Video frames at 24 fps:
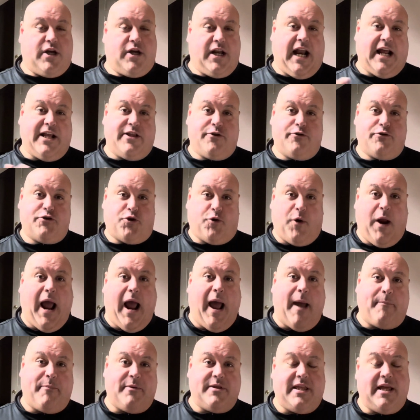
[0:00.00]
could I do
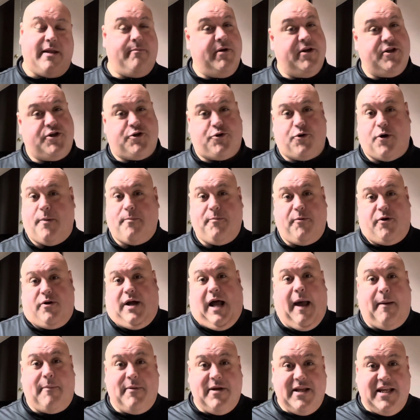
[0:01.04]
trap and then
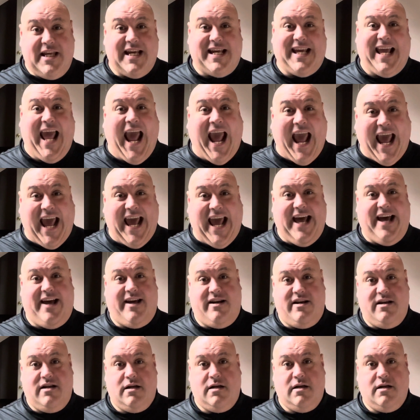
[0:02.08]
mid-triple? I mean, you
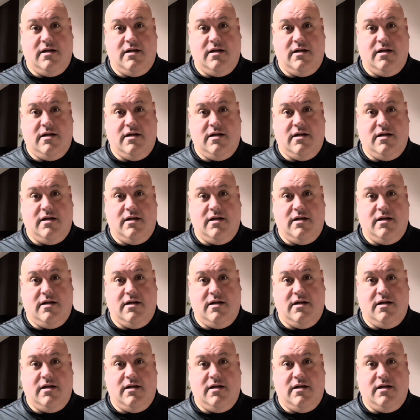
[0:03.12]
can,